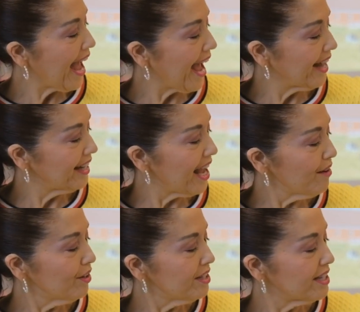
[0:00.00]
And
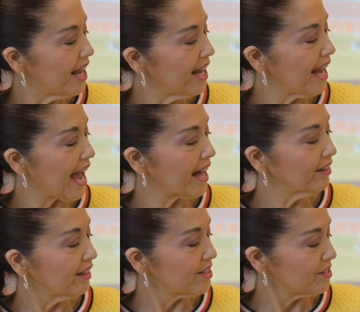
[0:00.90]
every day,
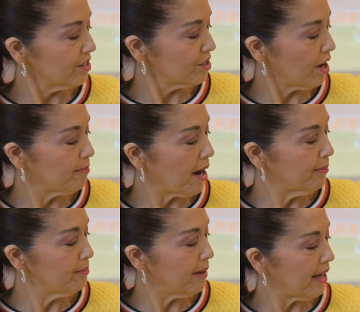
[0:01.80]
Annalisa saw
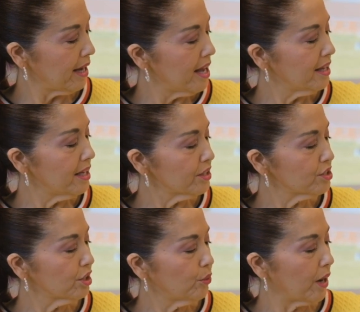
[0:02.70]
Mama May
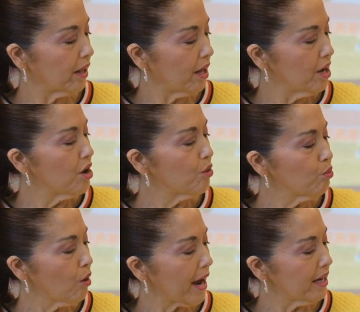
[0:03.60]
kiss Luella
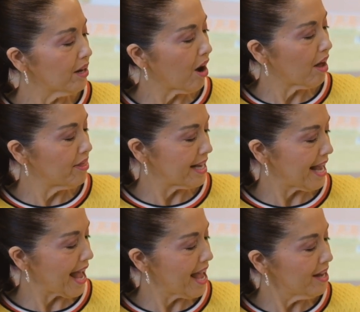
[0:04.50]
right on
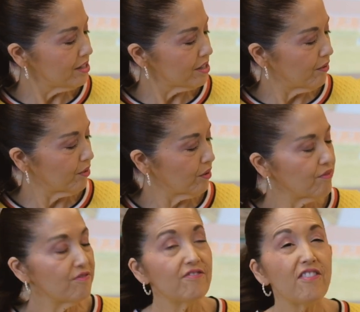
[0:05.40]
the end of her
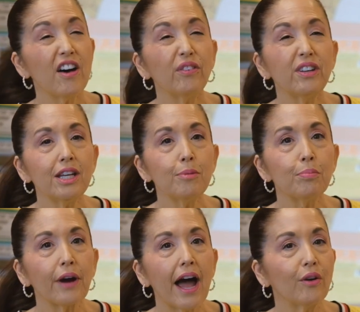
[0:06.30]
velvety
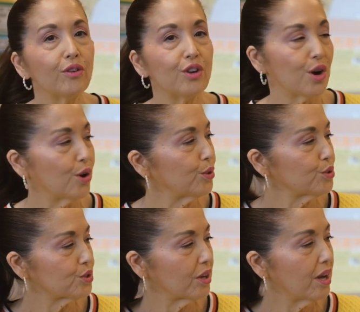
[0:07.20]
brown
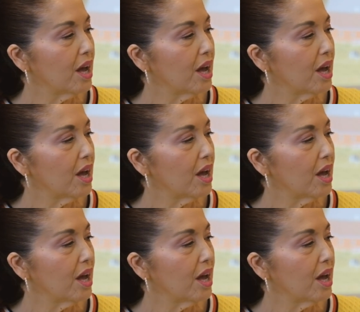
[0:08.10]
nose.